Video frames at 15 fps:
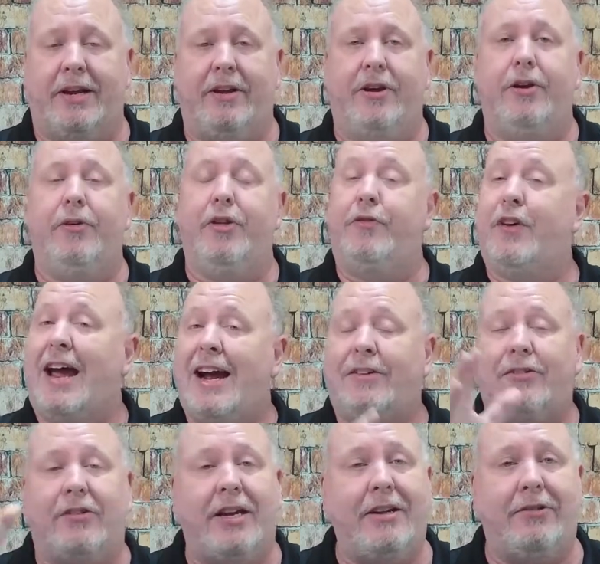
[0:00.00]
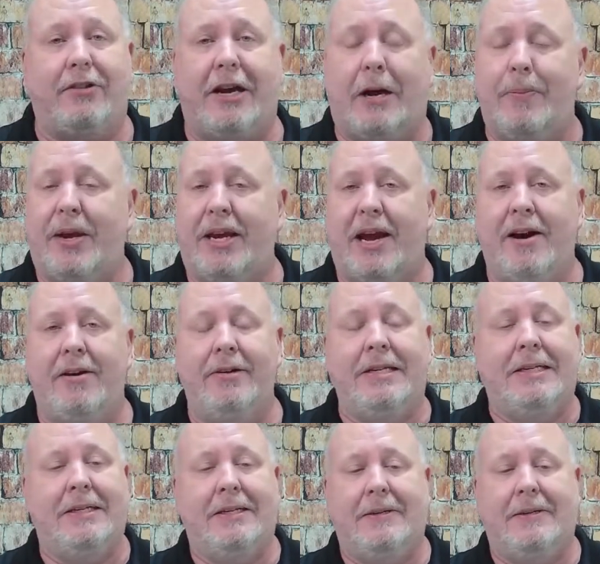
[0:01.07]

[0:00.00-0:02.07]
The vaccine's coming out,